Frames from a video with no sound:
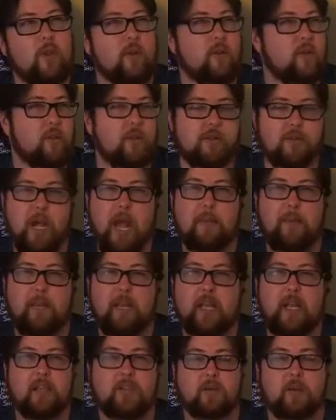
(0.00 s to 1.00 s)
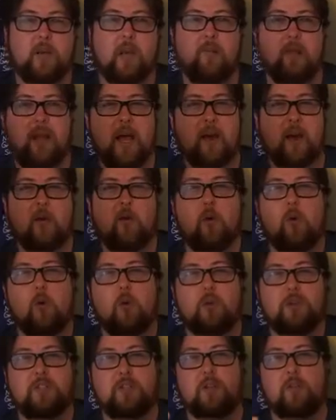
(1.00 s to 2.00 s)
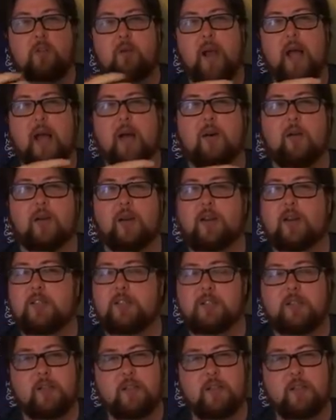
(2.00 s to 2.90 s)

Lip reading: the Japanese are coming out of holes in the ground, and